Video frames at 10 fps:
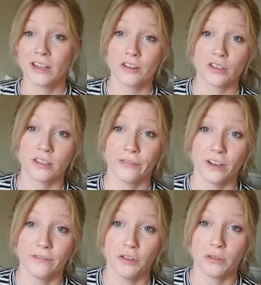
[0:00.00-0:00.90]
here's just a
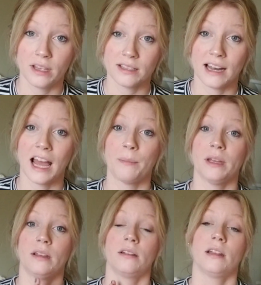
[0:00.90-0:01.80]
fun few things that
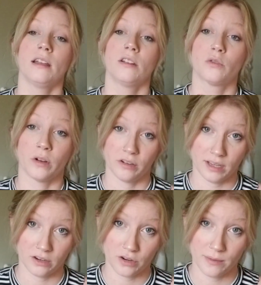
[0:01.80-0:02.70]
happen during your
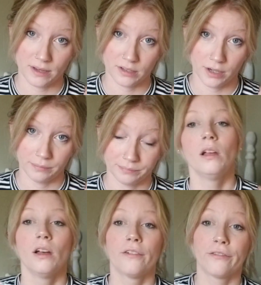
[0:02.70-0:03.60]
2nd trimester.
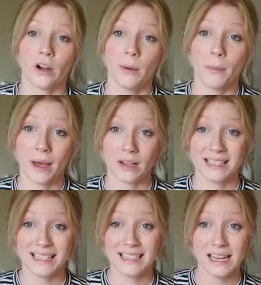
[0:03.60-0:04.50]
From about
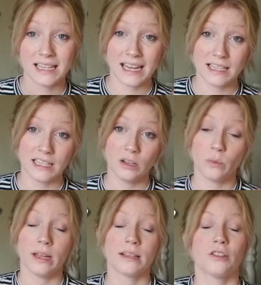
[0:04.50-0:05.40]
16 to 18
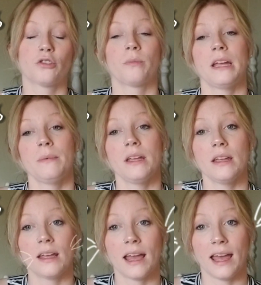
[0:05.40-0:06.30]
weeks, your
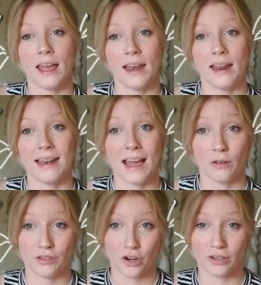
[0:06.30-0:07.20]
baby can now
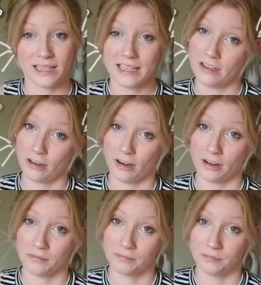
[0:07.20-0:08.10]
start to hear.
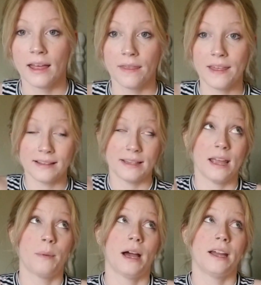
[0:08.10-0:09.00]
They
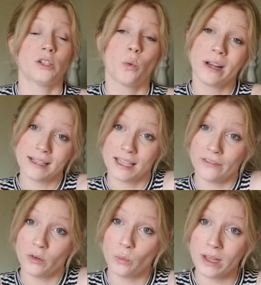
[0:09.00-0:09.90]
say by
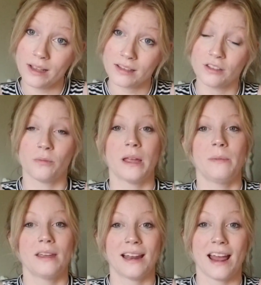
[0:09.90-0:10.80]
27 weeks, your
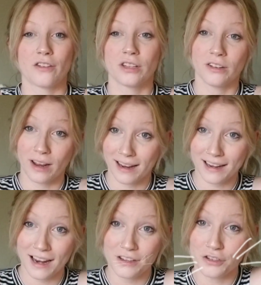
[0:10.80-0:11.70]
baby can actually
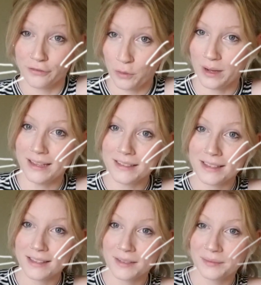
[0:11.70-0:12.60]
recognize your
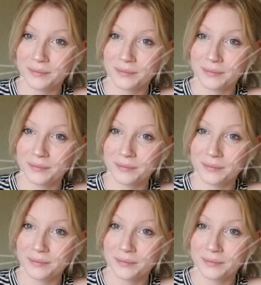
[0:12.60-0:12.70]
voice,